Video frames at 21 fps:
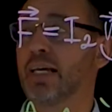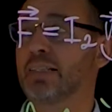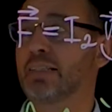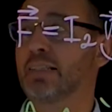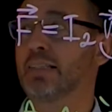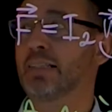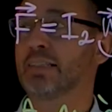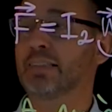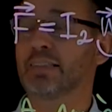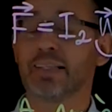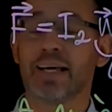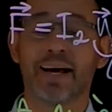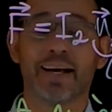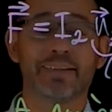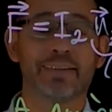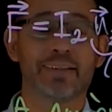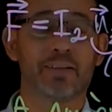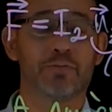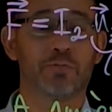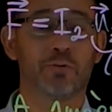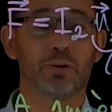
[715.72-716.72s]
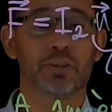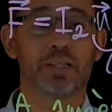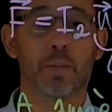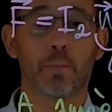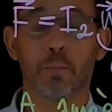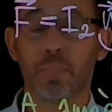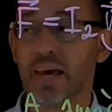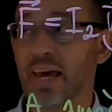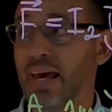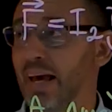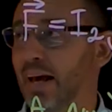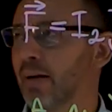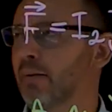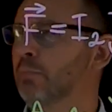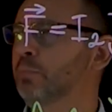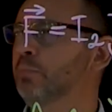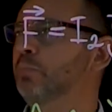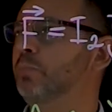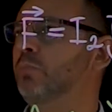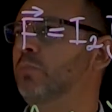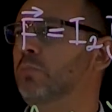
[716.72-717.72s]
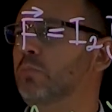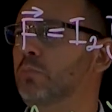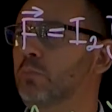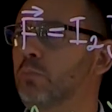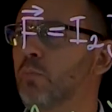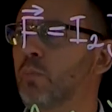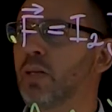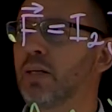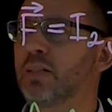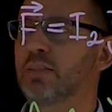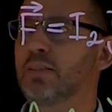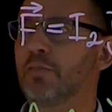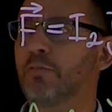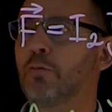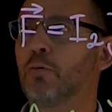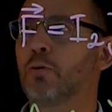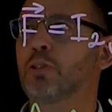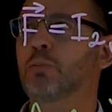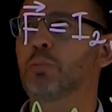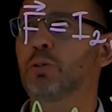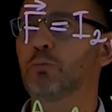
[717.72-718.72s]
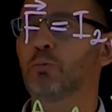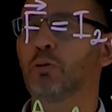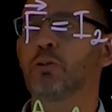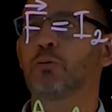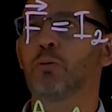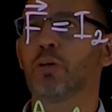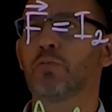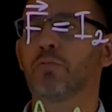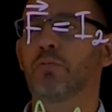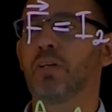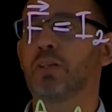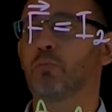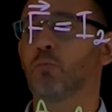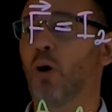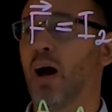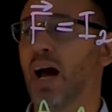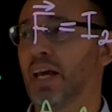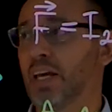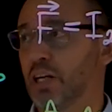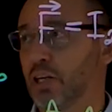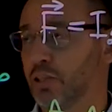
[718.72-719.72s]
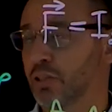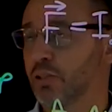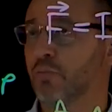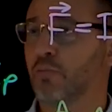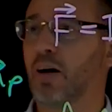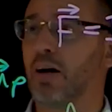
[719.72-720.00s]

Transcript: as the standard for the ampere. It's the force between two infinite wires,